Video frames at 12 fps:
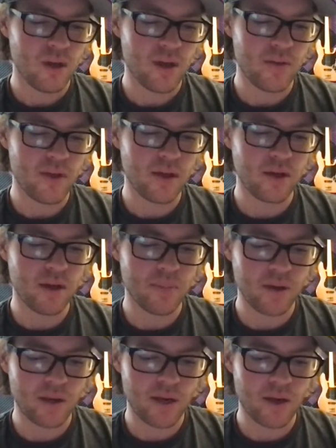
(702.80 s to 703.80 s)
And then
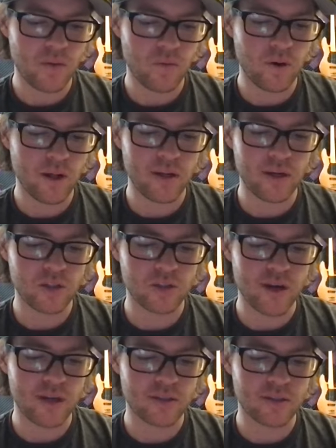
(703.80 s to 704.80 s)
I'm going to hit wallet
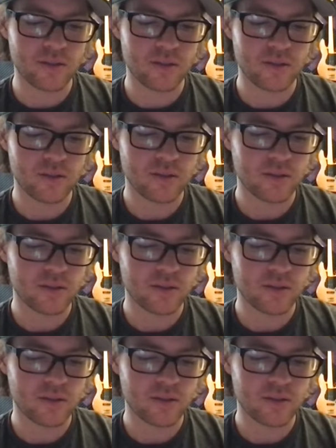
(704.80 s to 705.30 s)
address.